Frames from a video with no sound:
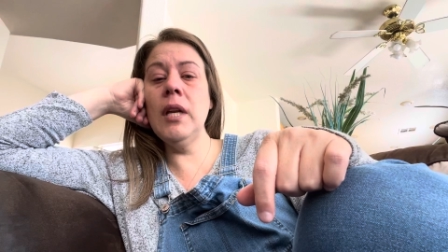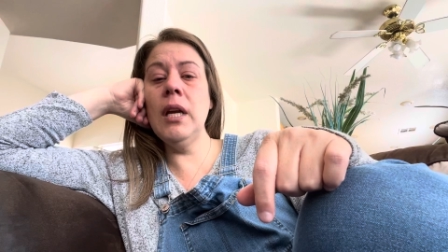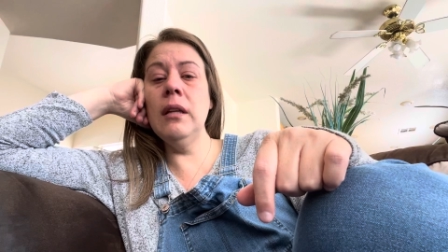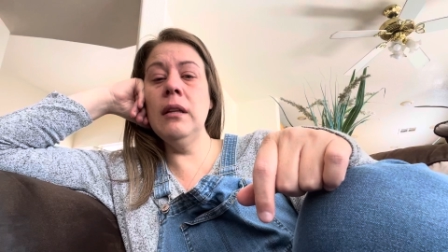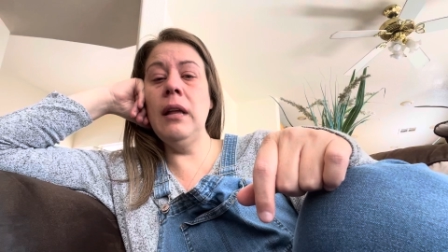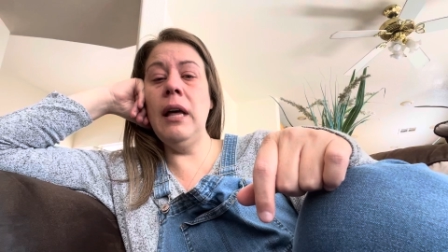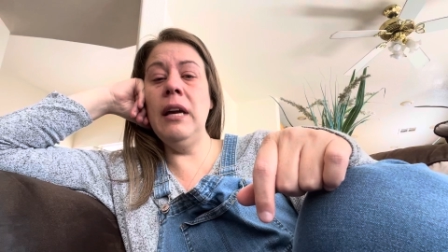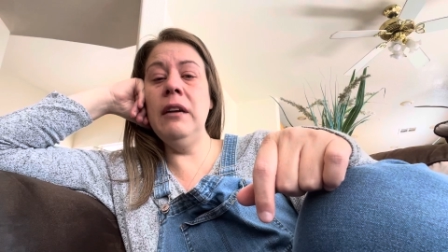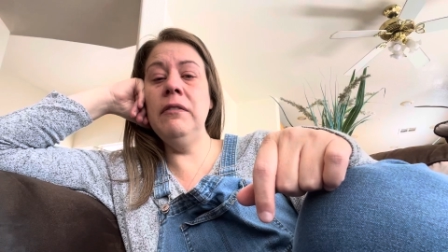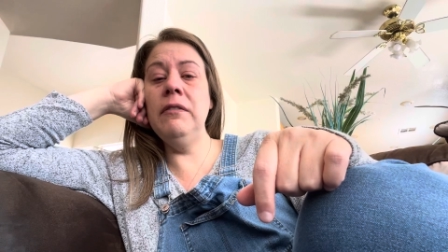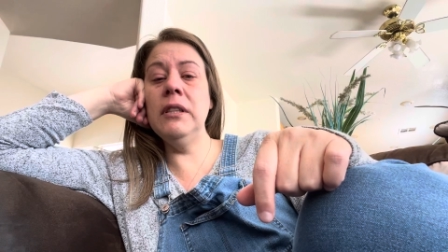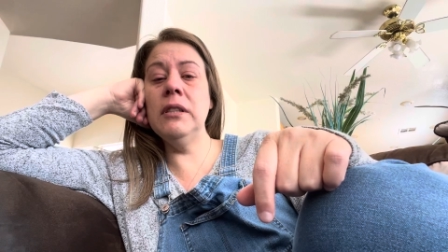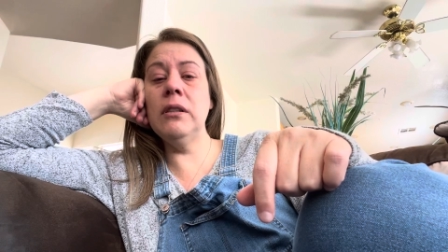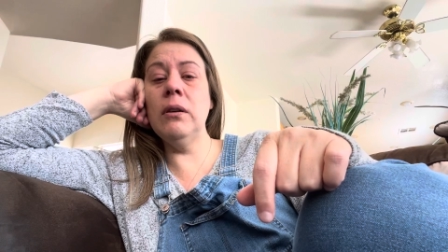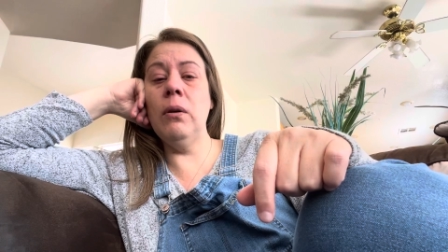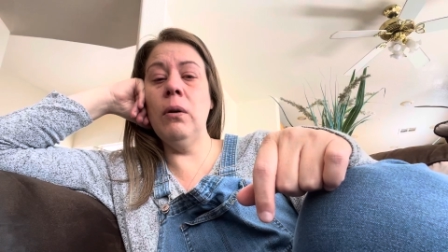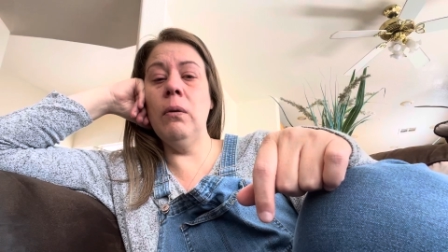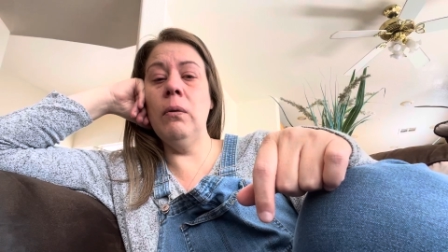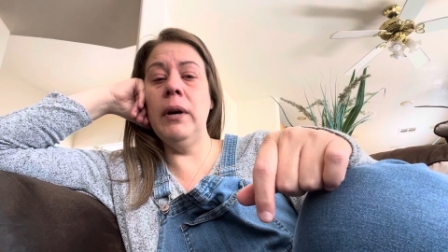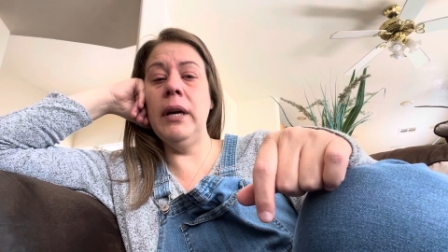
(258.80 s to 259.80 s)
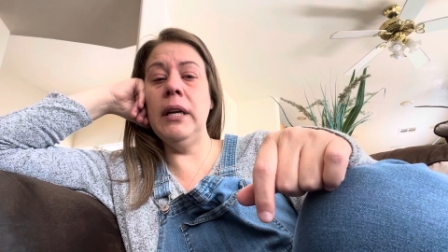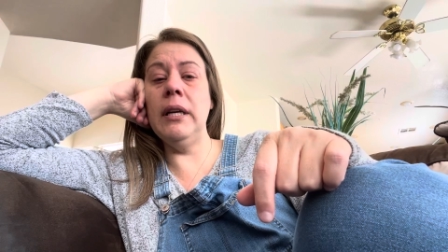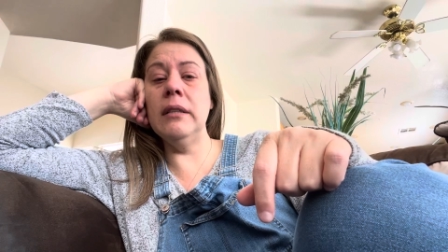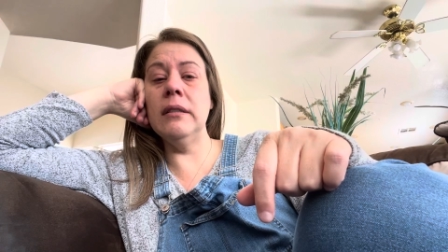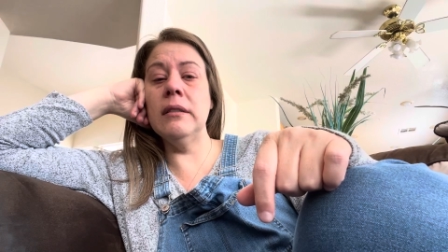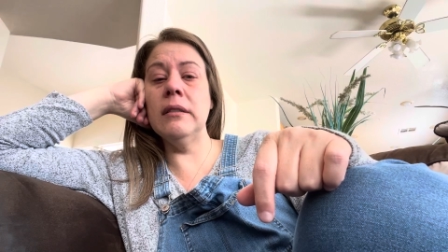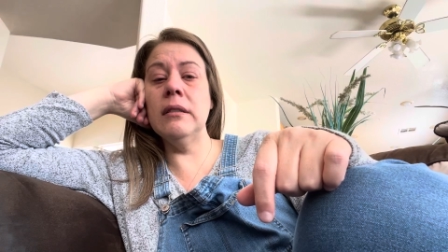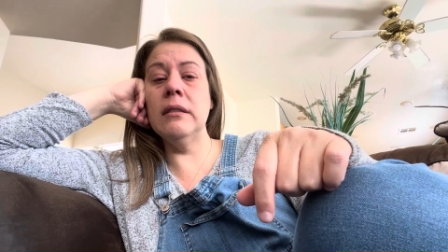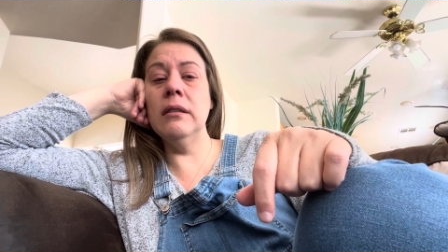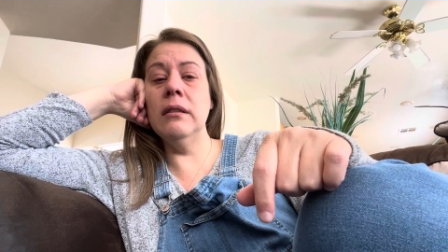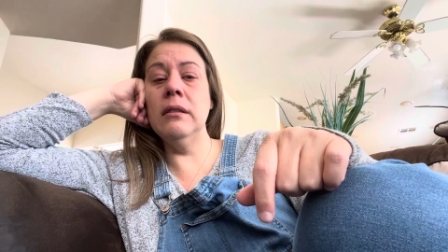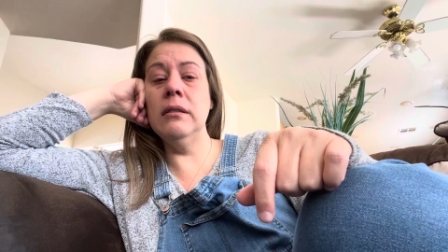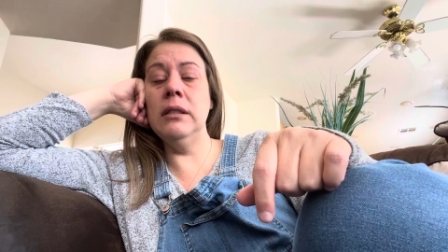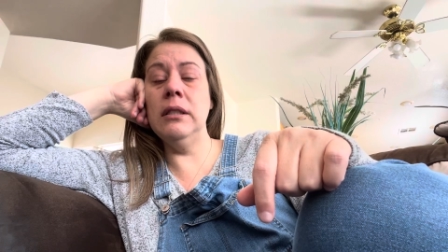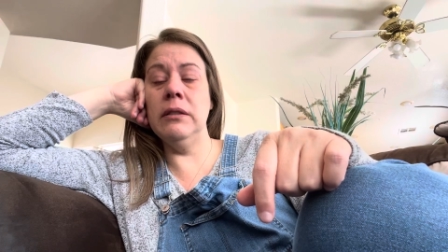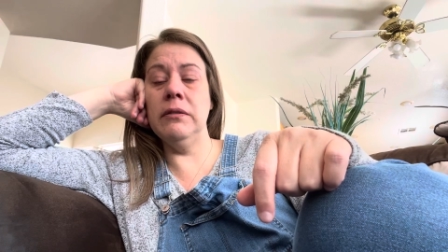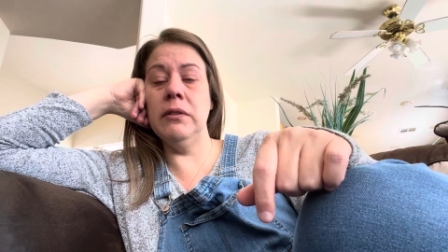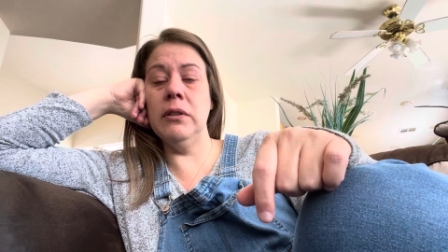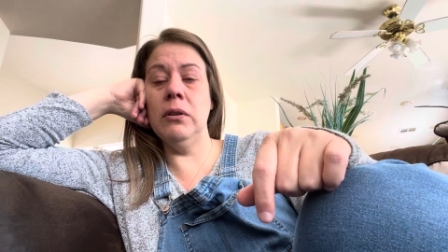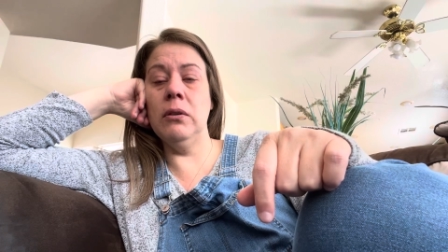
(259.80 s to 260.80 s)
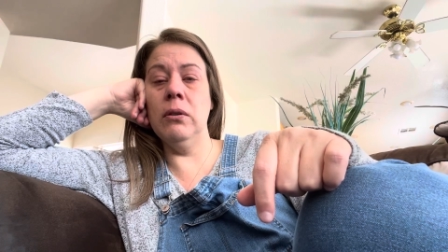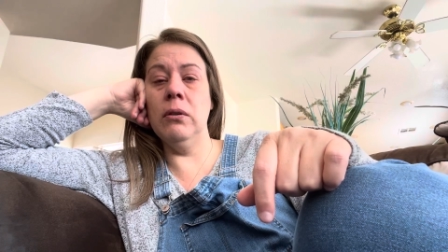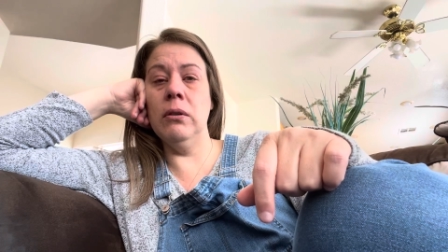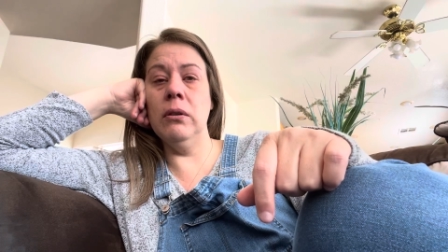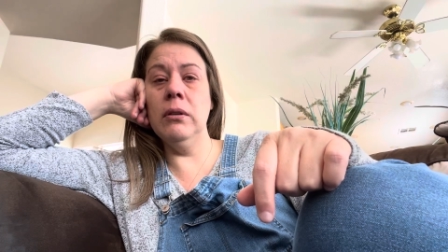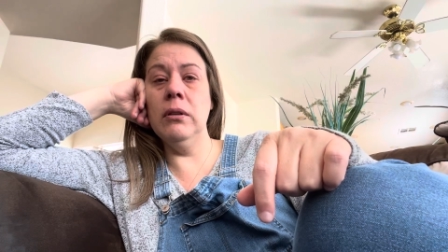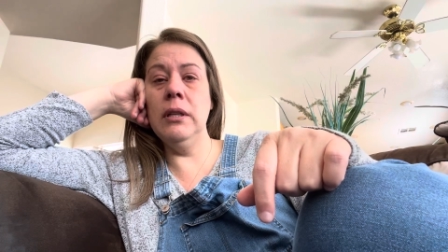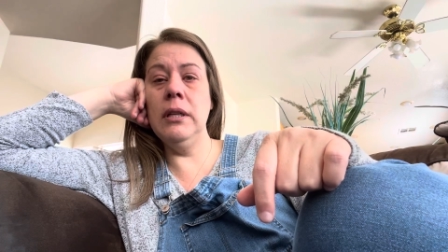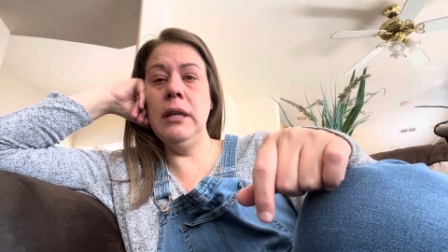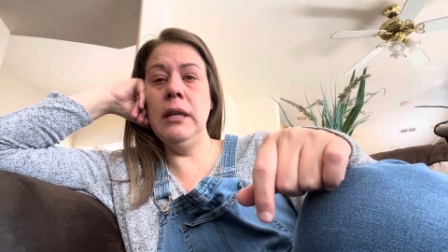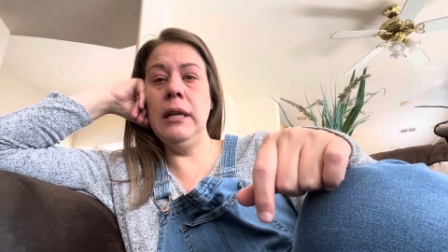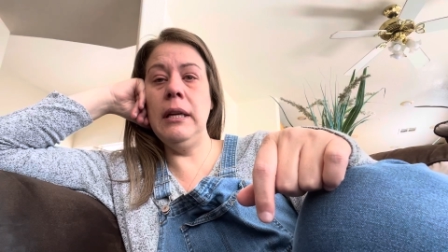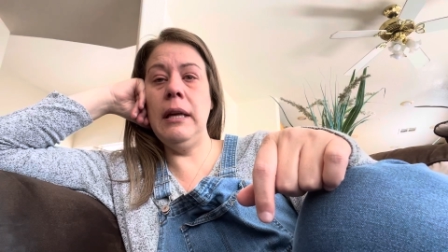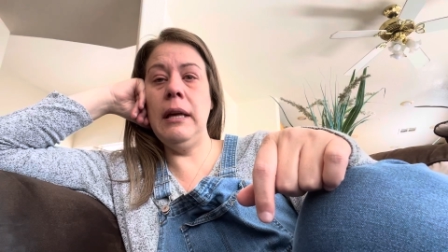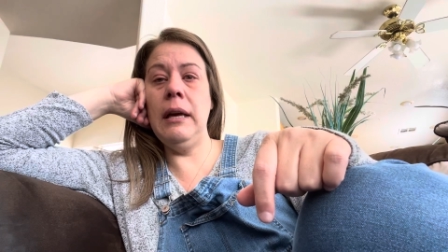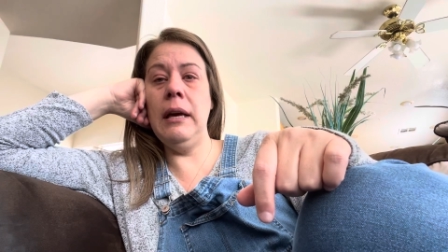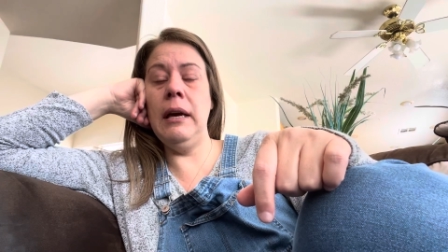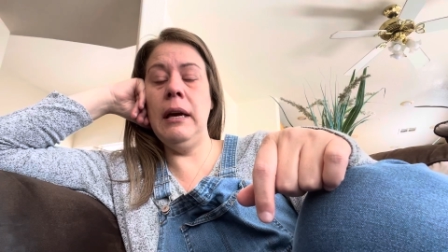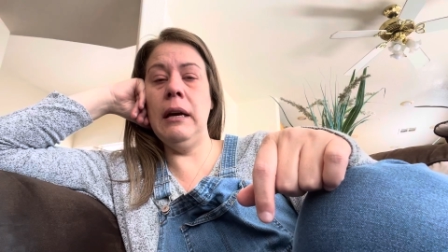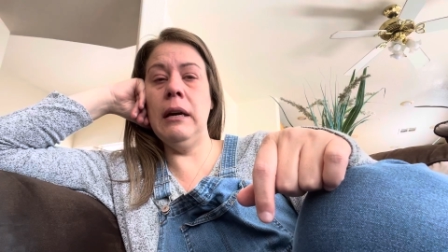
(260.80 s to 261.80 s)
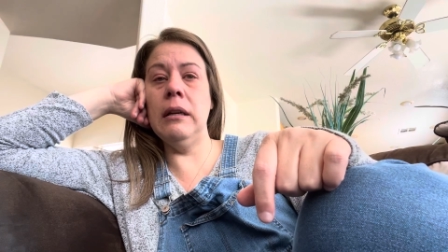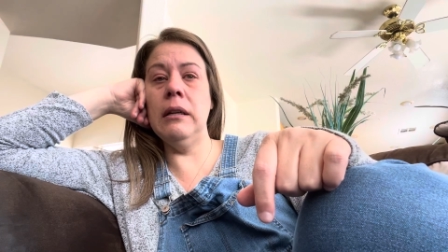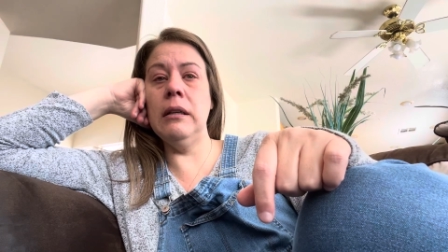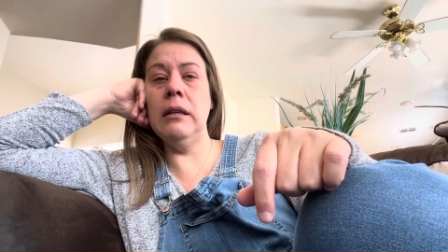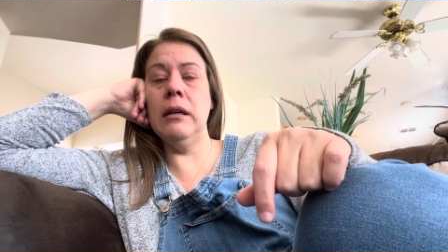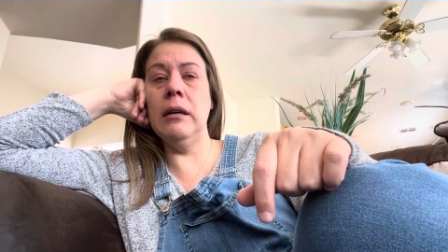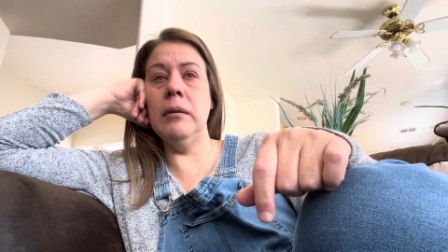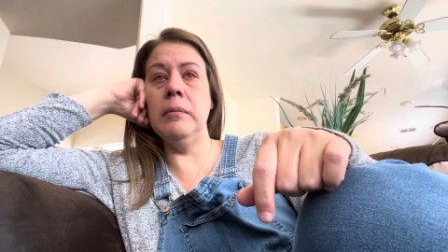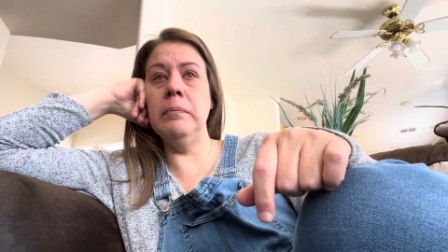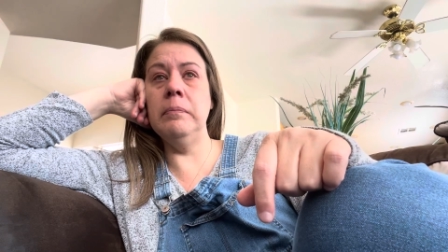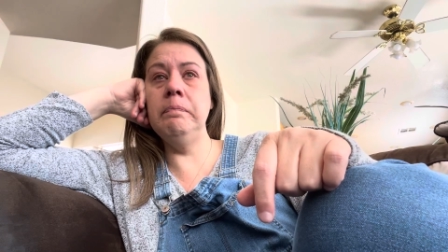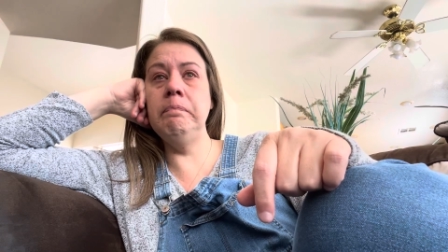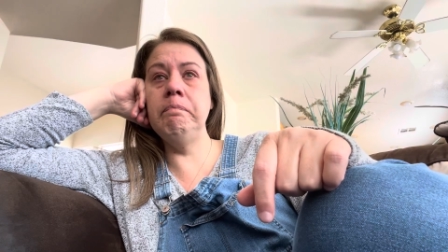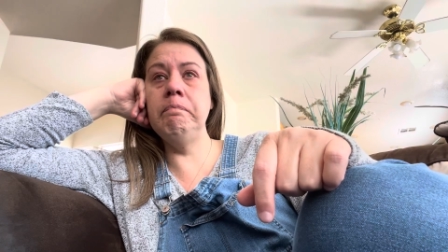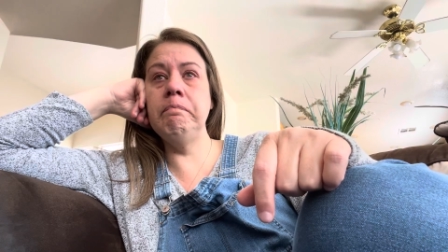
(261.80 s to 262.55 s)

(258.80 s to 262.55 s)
Life is always difficult, and um,